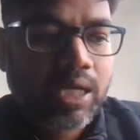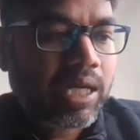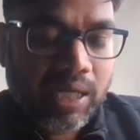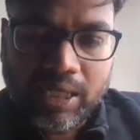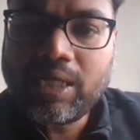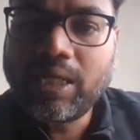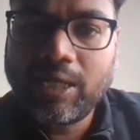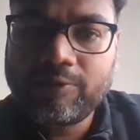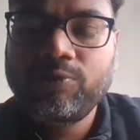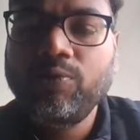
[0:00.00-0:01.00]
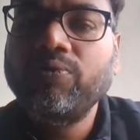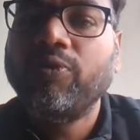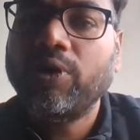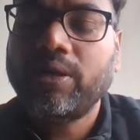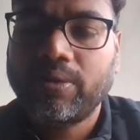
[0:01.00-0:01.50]
client tells you
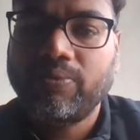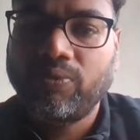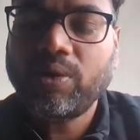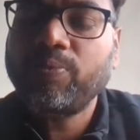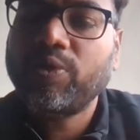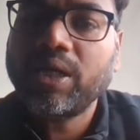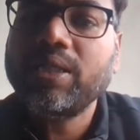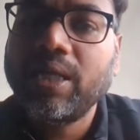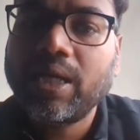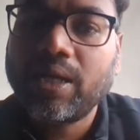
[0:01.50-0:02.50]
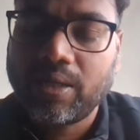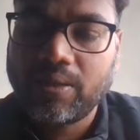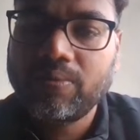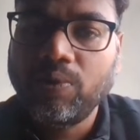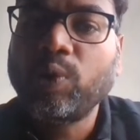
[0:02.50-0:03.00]
what product they are
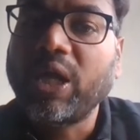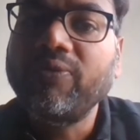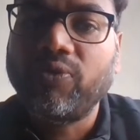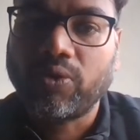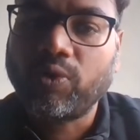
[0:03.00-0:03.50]
looking for,